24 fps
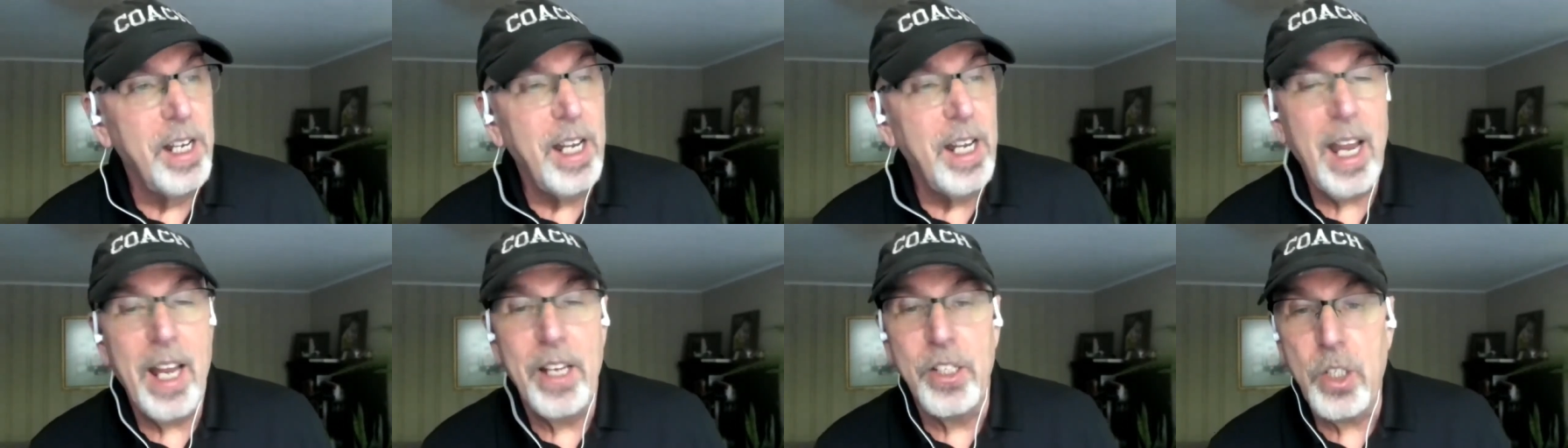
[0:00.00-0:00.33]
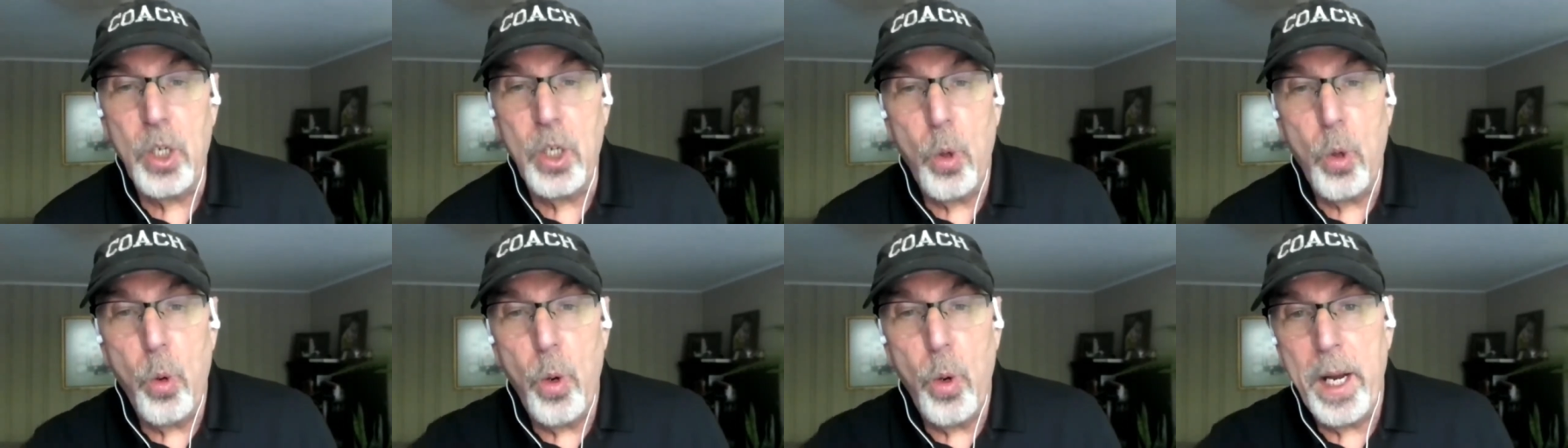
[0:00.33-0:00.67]
as
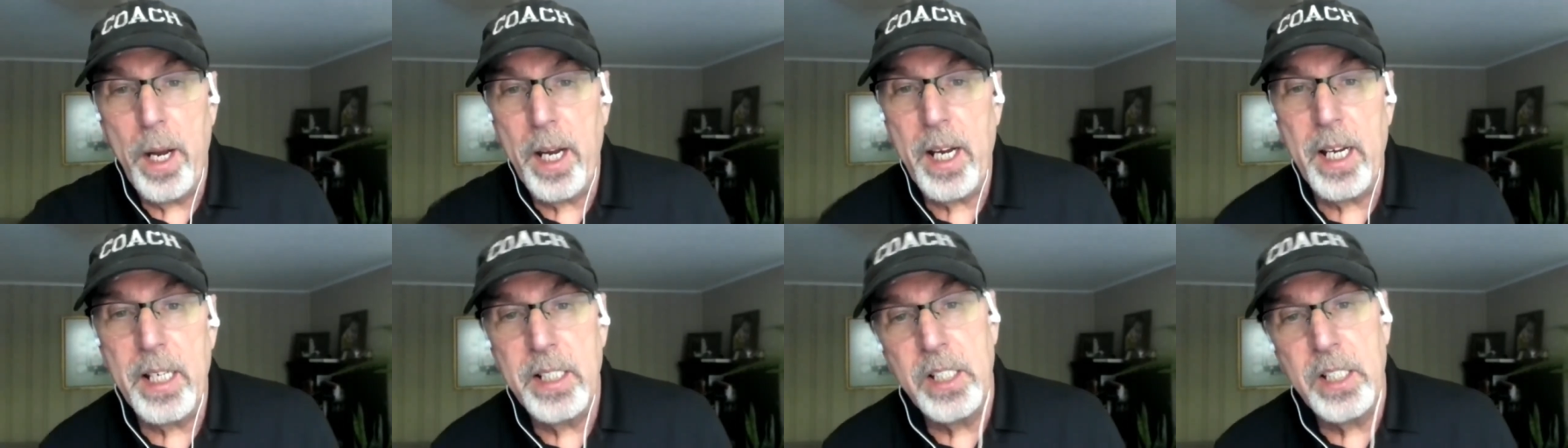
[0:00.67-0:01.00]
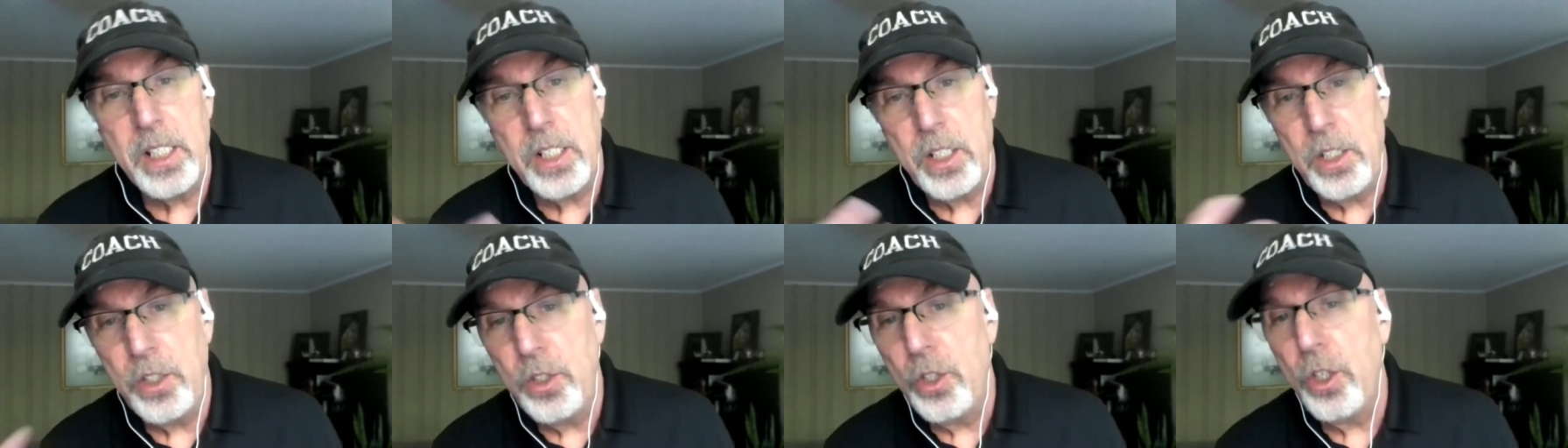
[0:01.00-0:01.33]
quick,
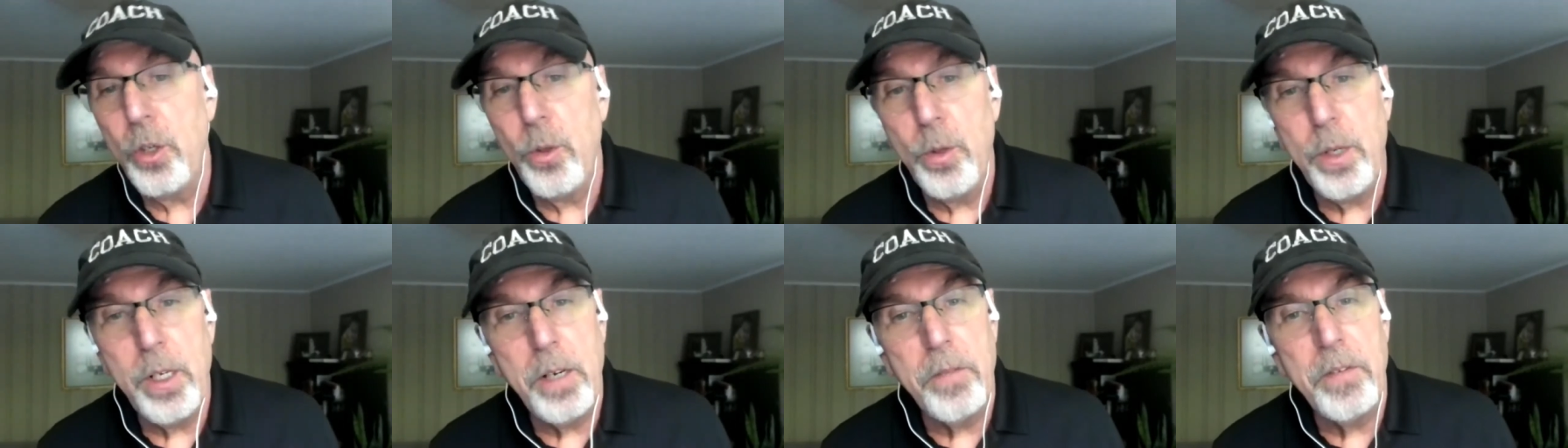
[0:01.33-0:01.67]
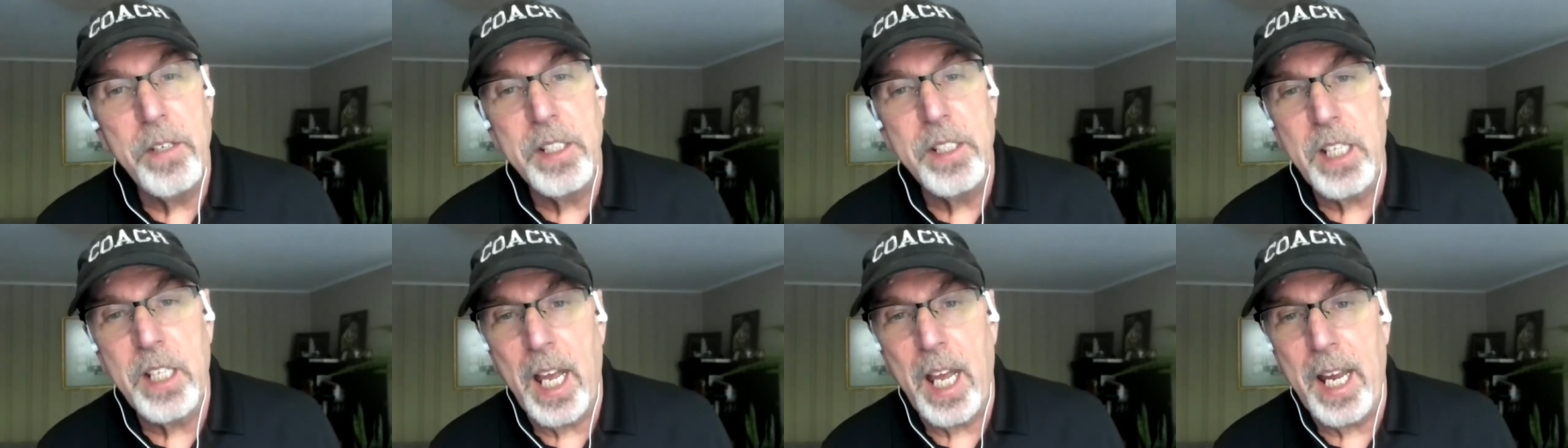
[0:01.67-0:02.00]
as intuitive
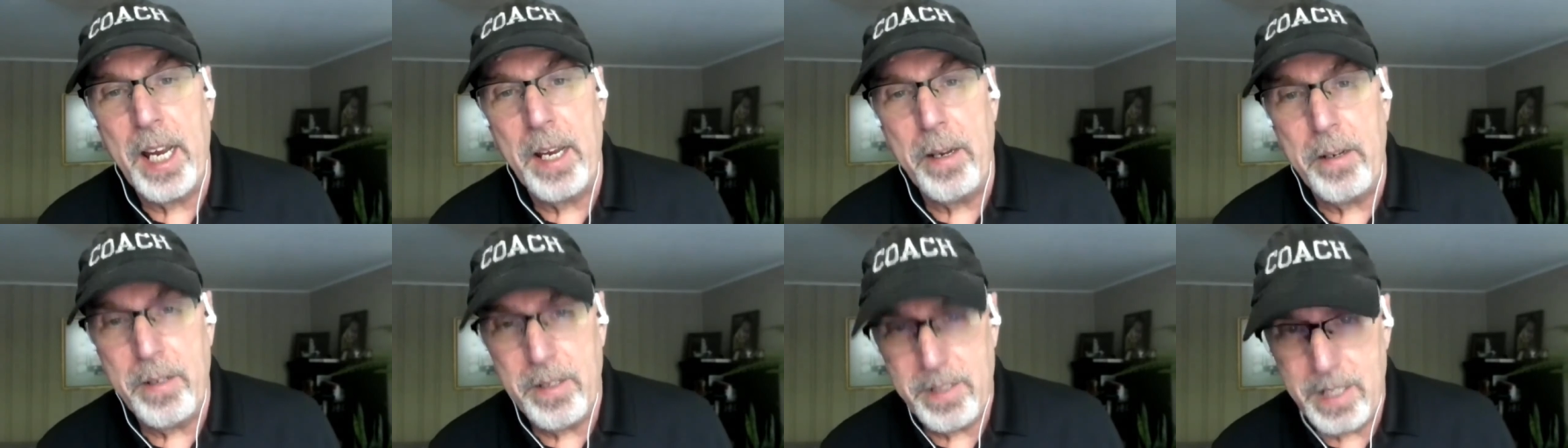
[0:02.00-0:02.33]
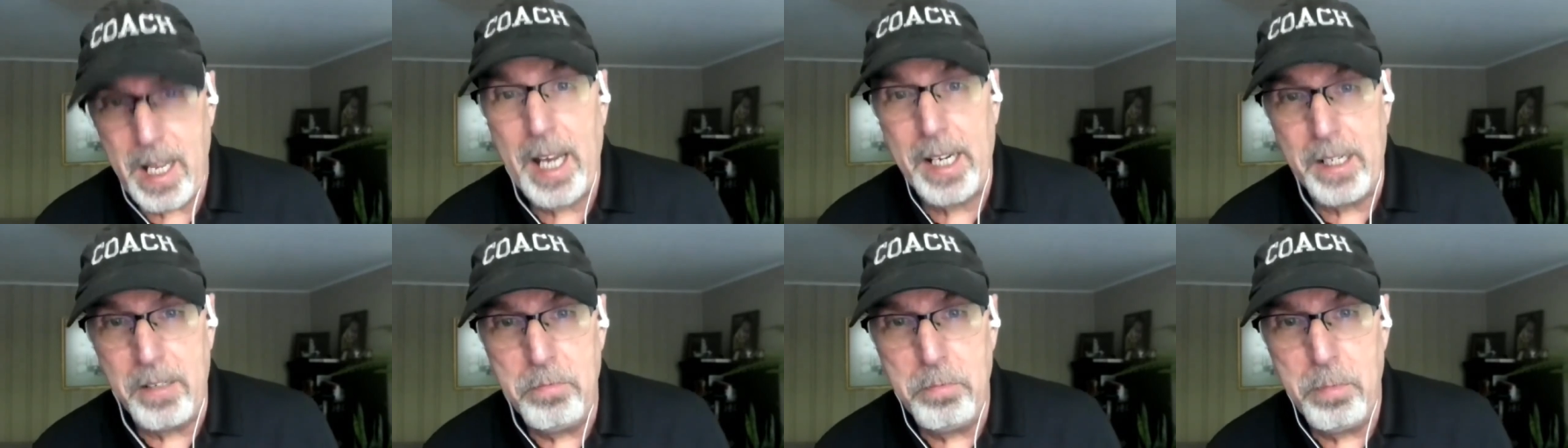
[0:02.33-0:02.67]
as I,
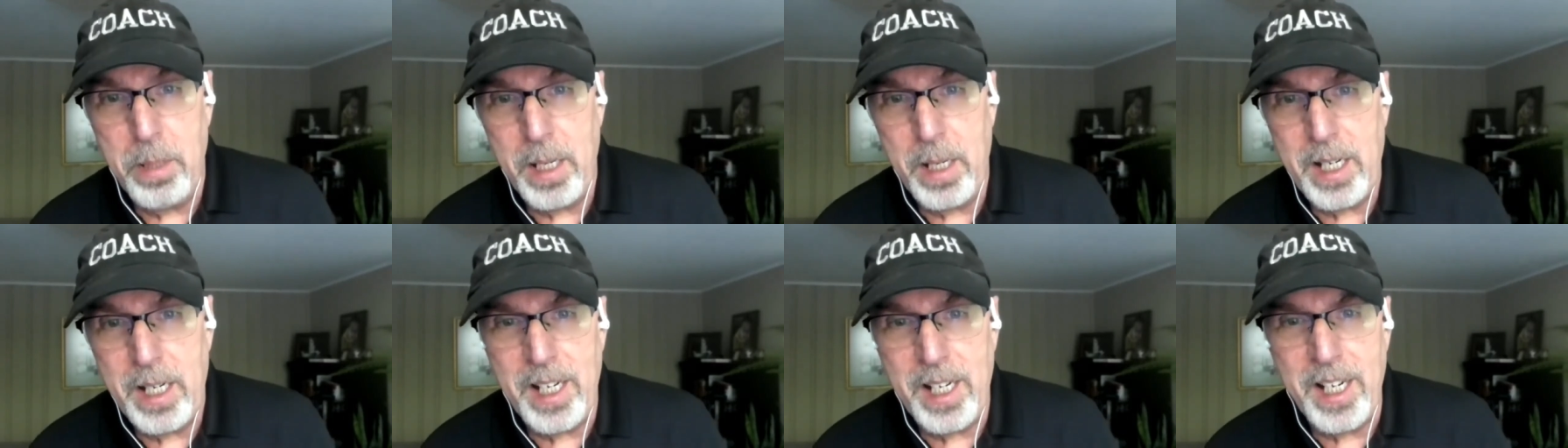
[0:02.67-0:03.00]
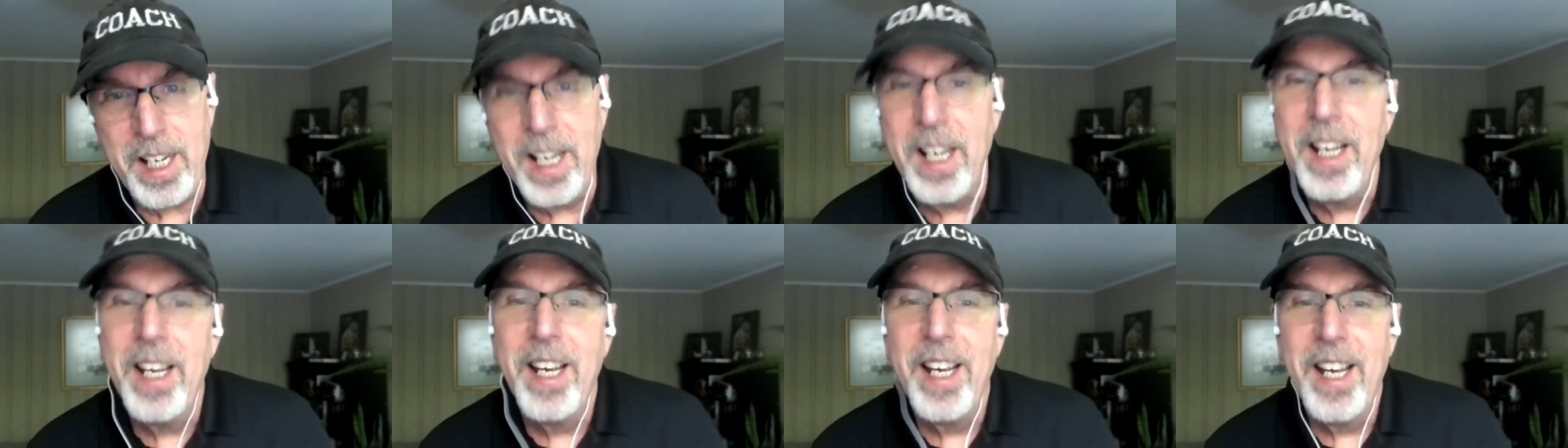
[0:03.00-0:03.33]
I can be,